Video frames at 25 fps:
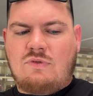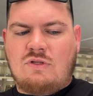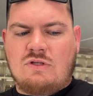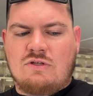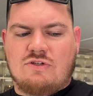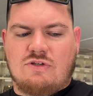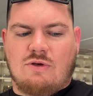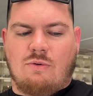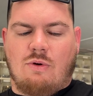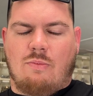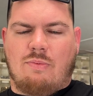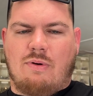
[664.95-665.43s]

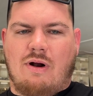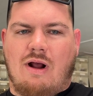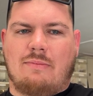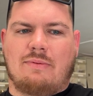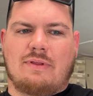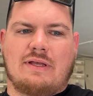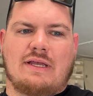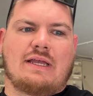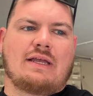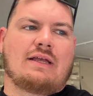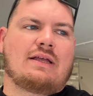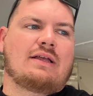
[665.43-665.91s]
So we'll
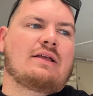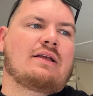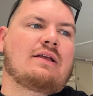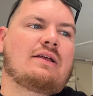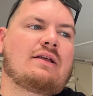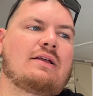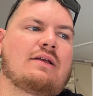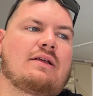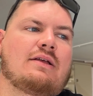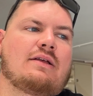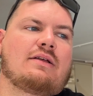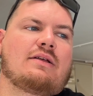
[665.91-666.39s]
probably
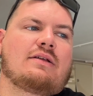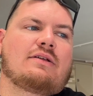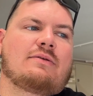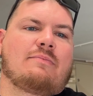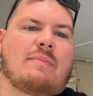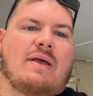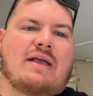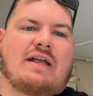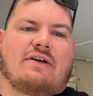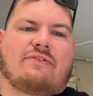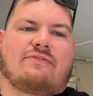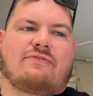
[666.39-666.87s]

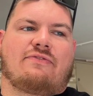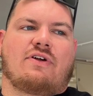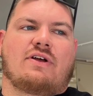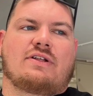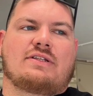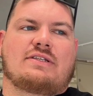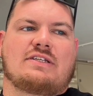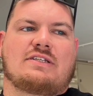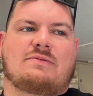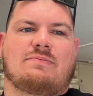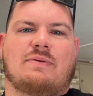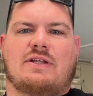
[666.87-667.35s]
make a front
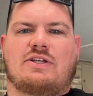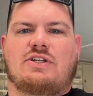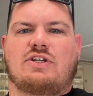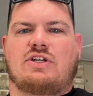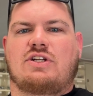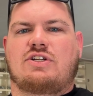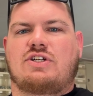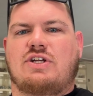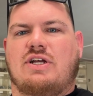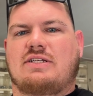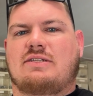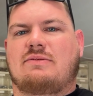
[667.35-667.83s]
suspension
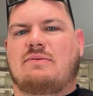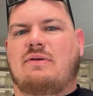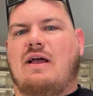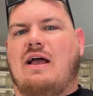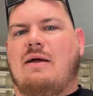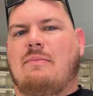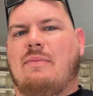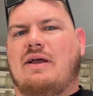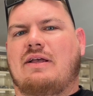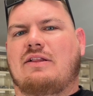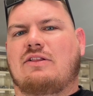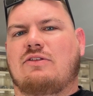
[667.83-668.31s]
adjustment. I
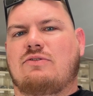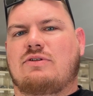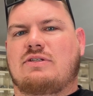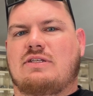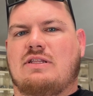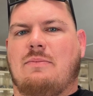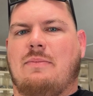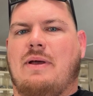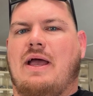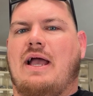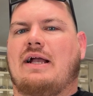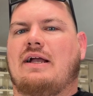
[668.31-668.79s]
might loosen
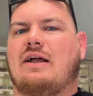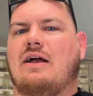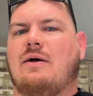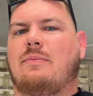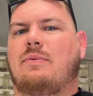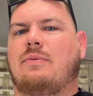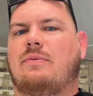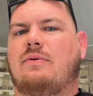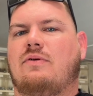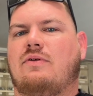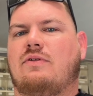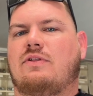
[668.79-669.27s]
the back up,
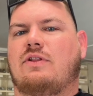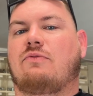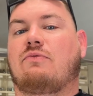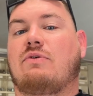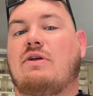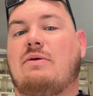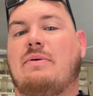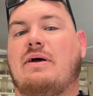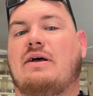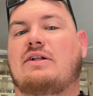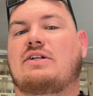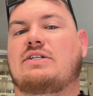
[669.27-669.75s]
the
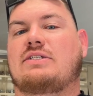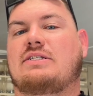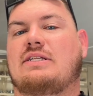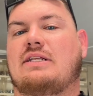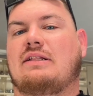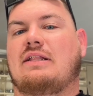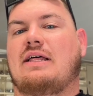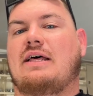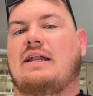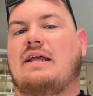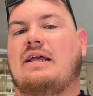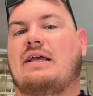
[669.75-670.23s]
rebound, just to
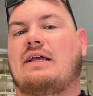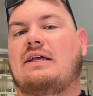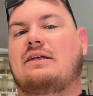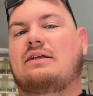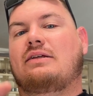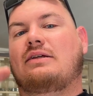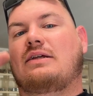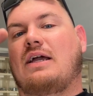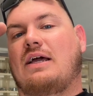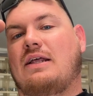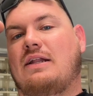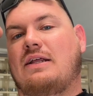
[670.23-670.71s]
let it
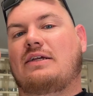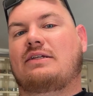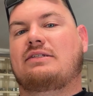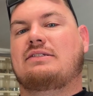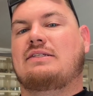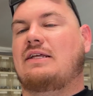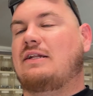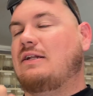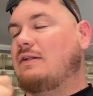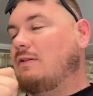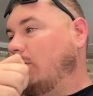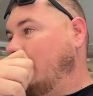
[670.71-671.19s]
kind of
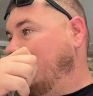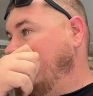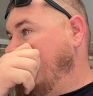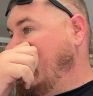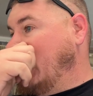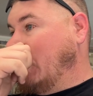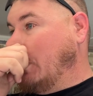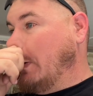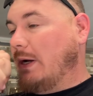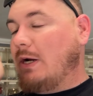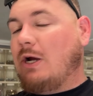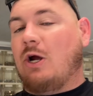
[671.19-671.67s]
extend a little bit
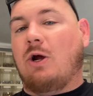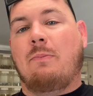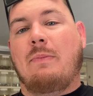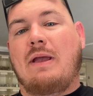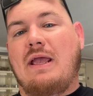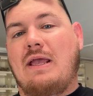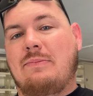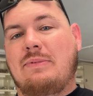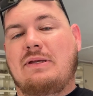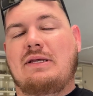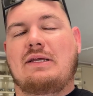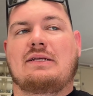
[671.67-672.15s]
quicker,
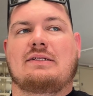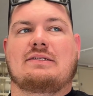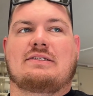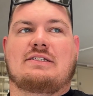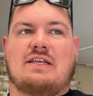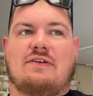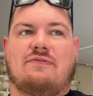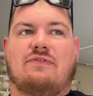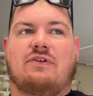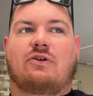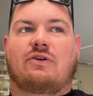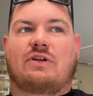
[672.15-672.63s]
maybe, and see
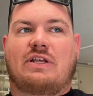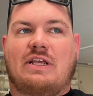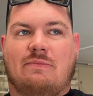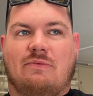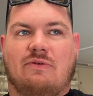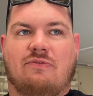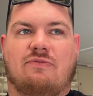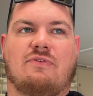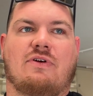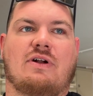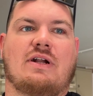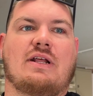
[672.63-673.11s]
if it'll keep
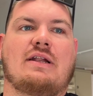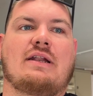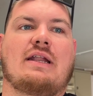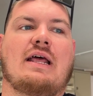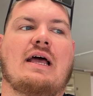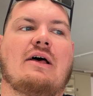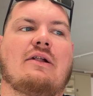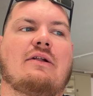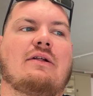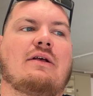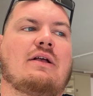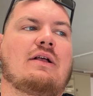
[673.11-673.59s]
the front end
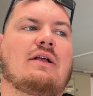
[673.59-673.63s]
down.